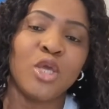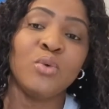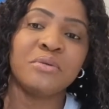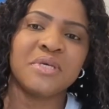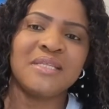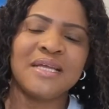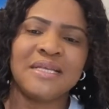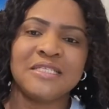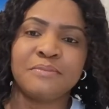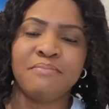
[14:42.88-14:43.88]
you will think
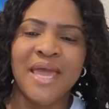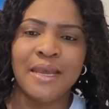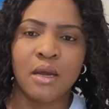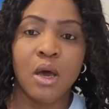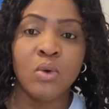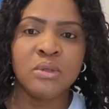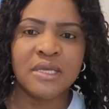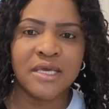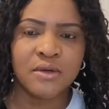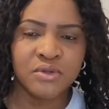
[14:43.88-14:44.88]
that it's men
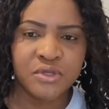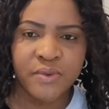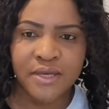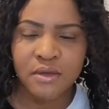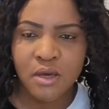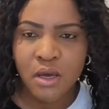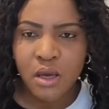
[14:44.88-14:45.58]
only who do it,